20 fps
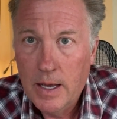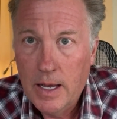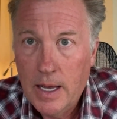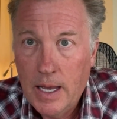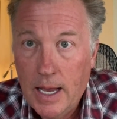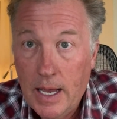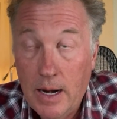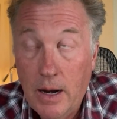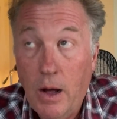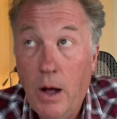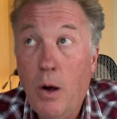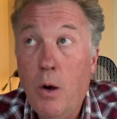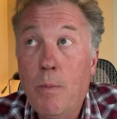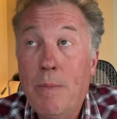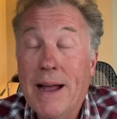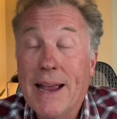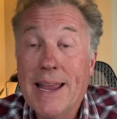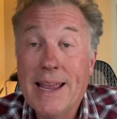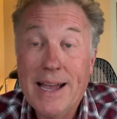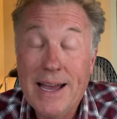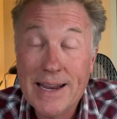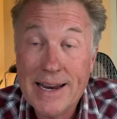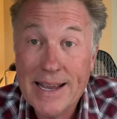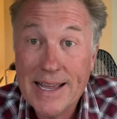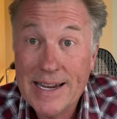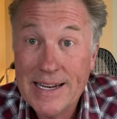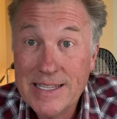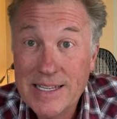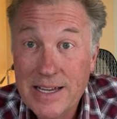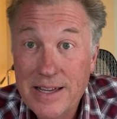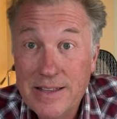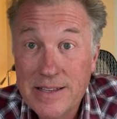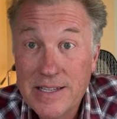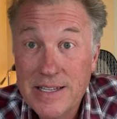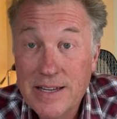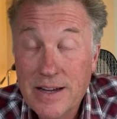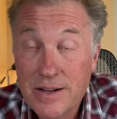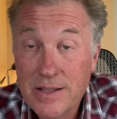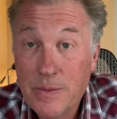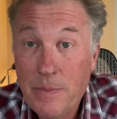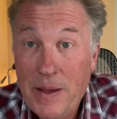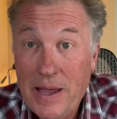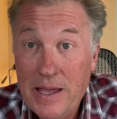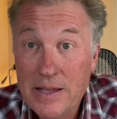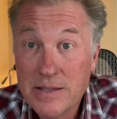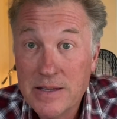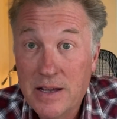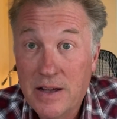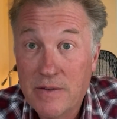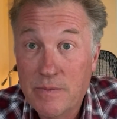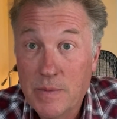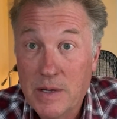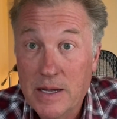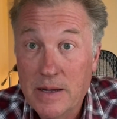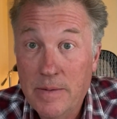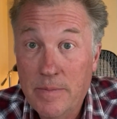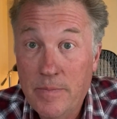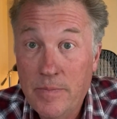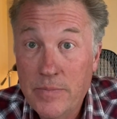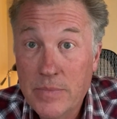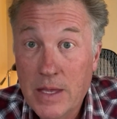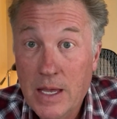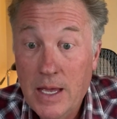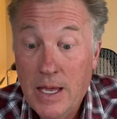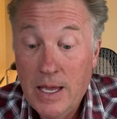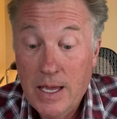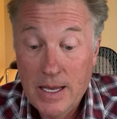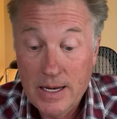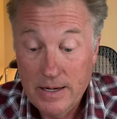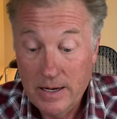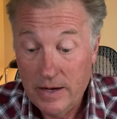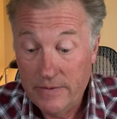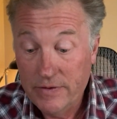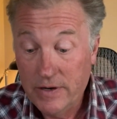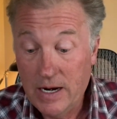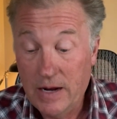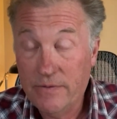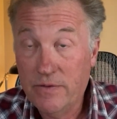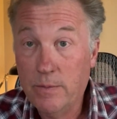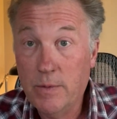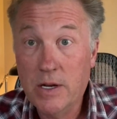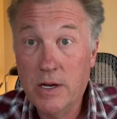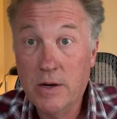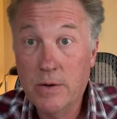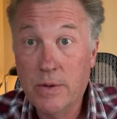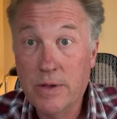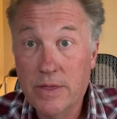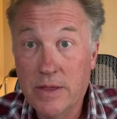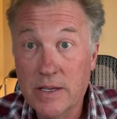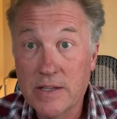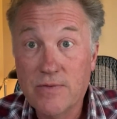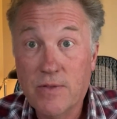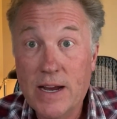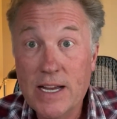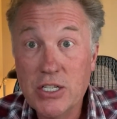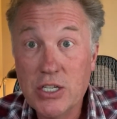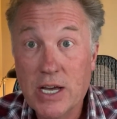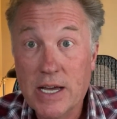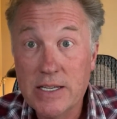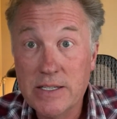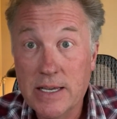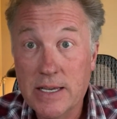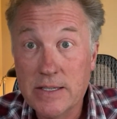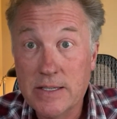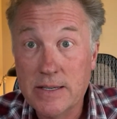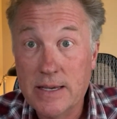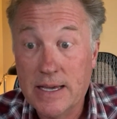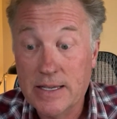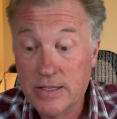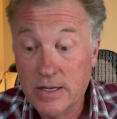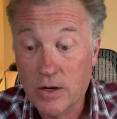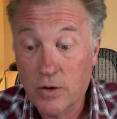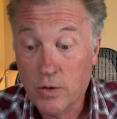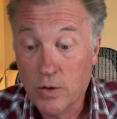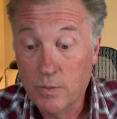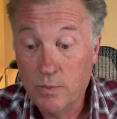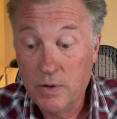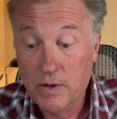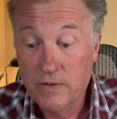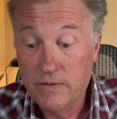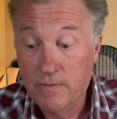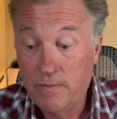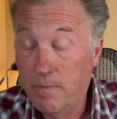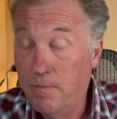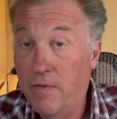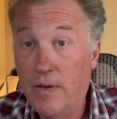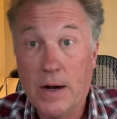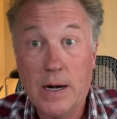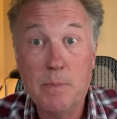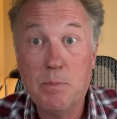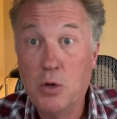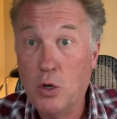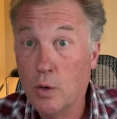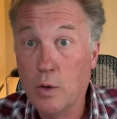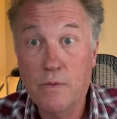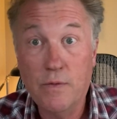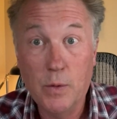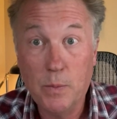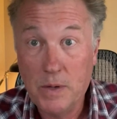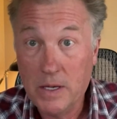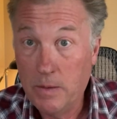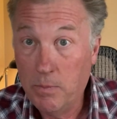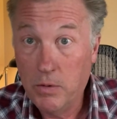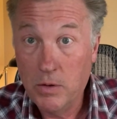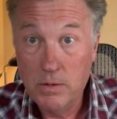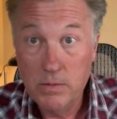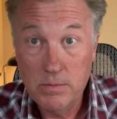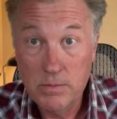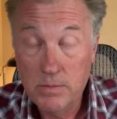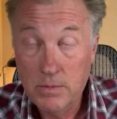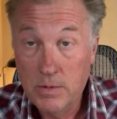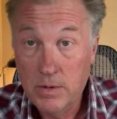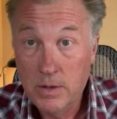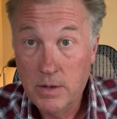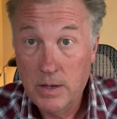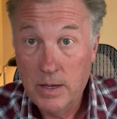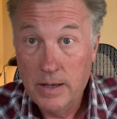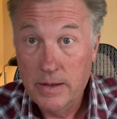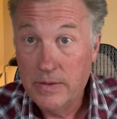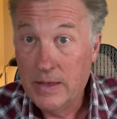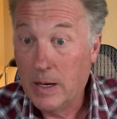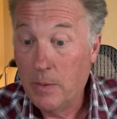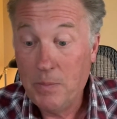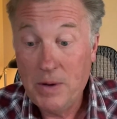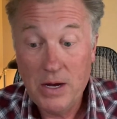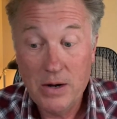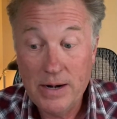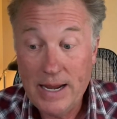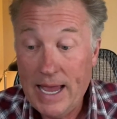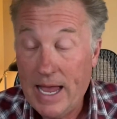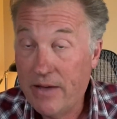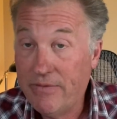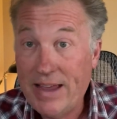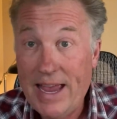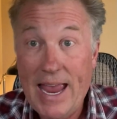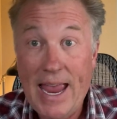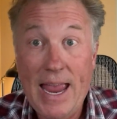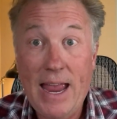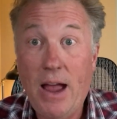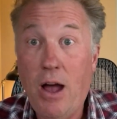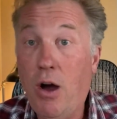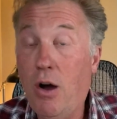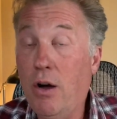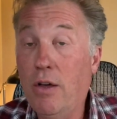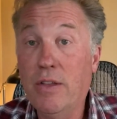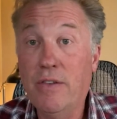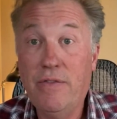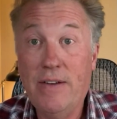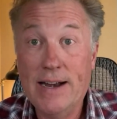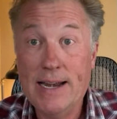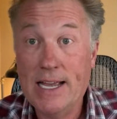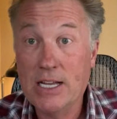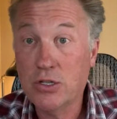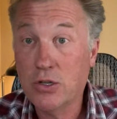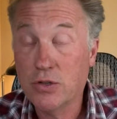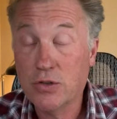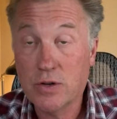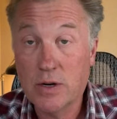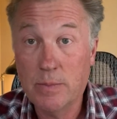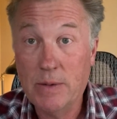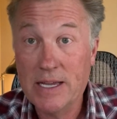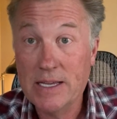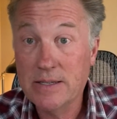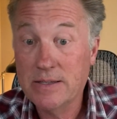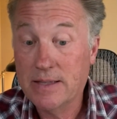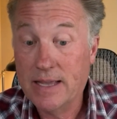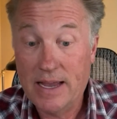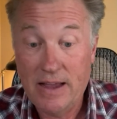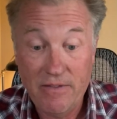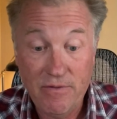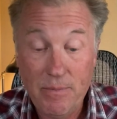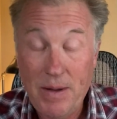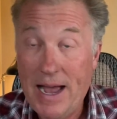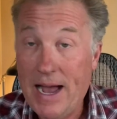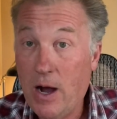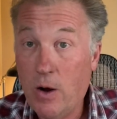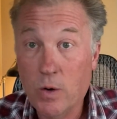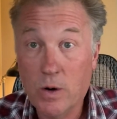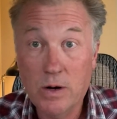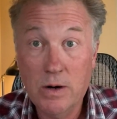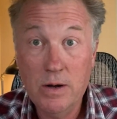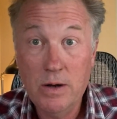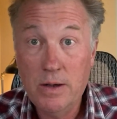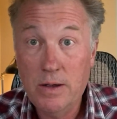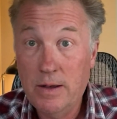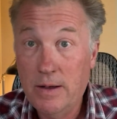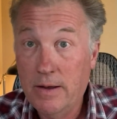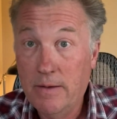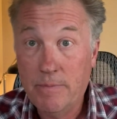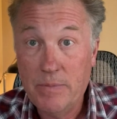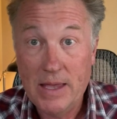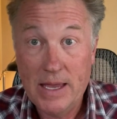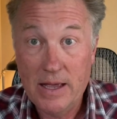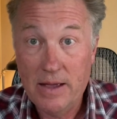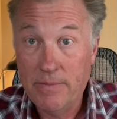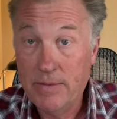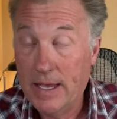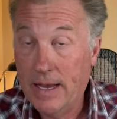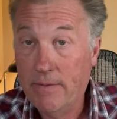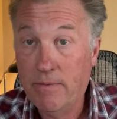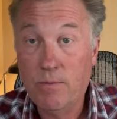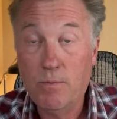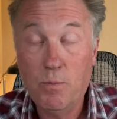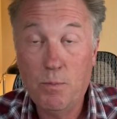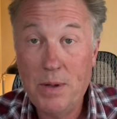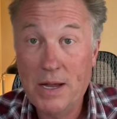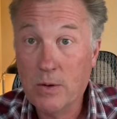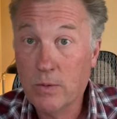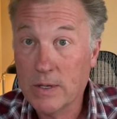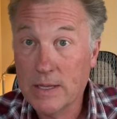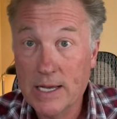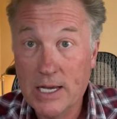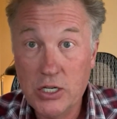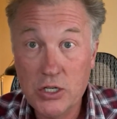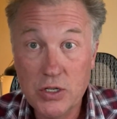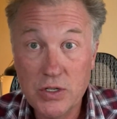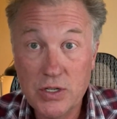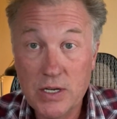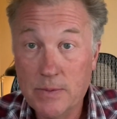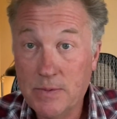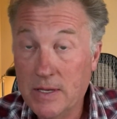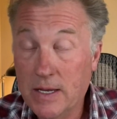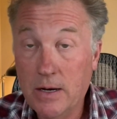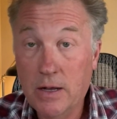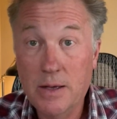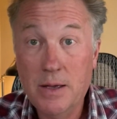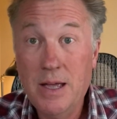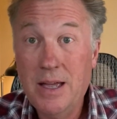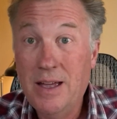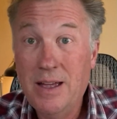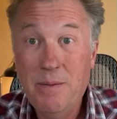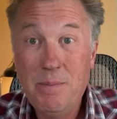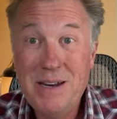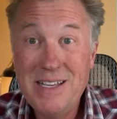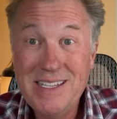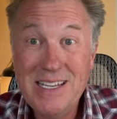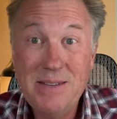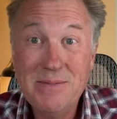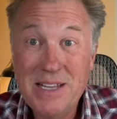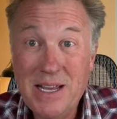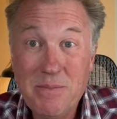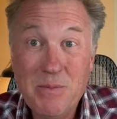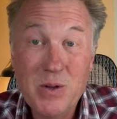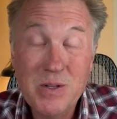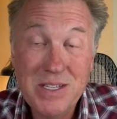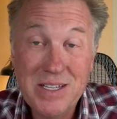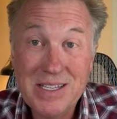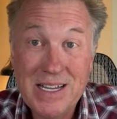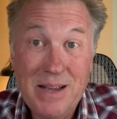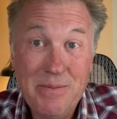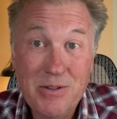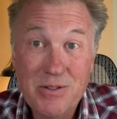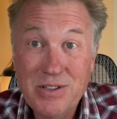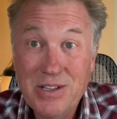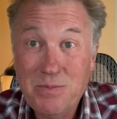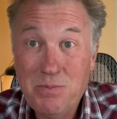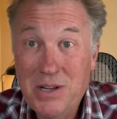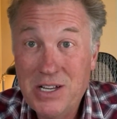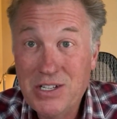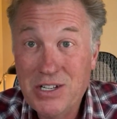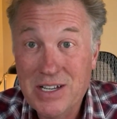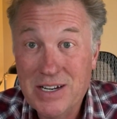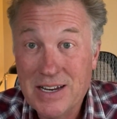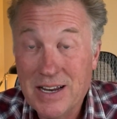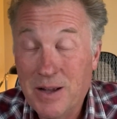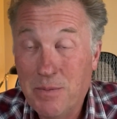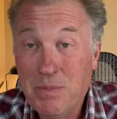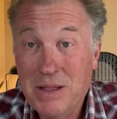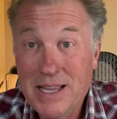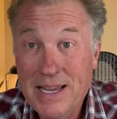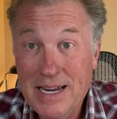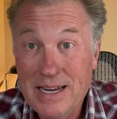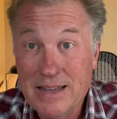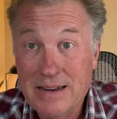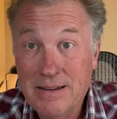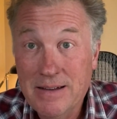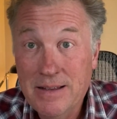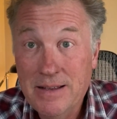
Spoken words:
And oh my God, I gotta tell you, this scared the pants off me. Now, if you're not familiar with this franchise, it's a group of very beautiful people that appear to have all the financial trimmings. They have power, they have big relationships, but it seems like most of the time they're just bitching and complaining.